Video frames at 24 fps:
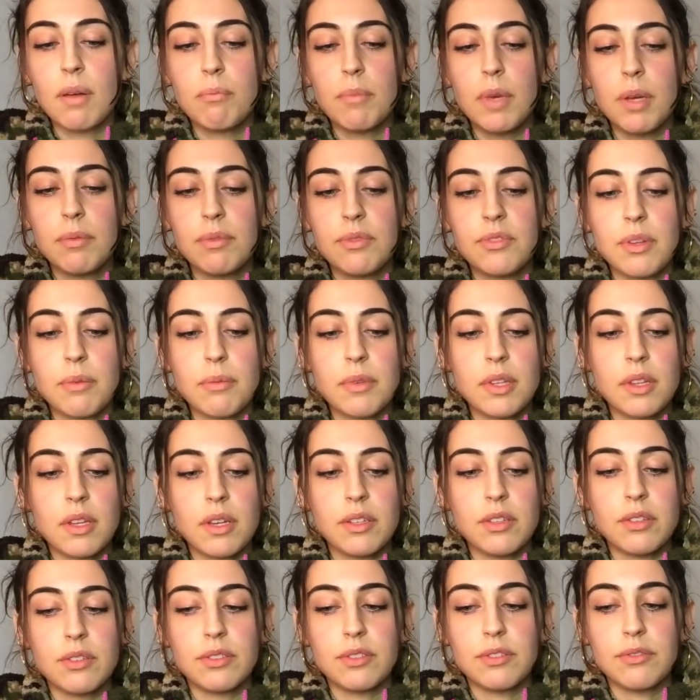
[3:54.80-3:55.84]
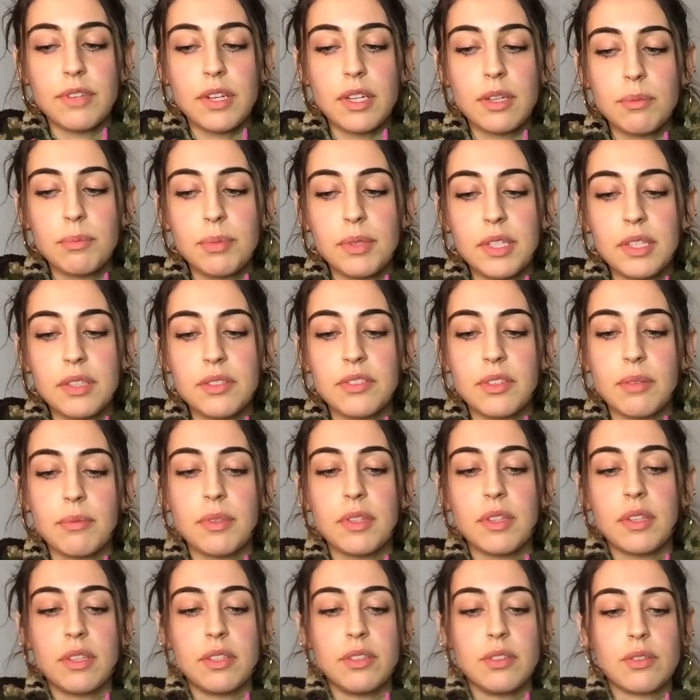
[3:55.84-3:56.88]
Maybe something that you're developing,
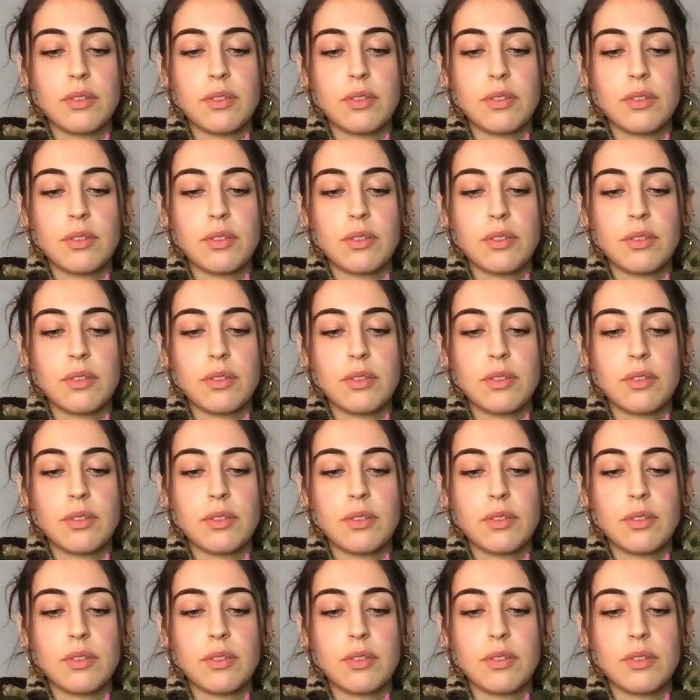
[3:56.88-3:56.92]
something that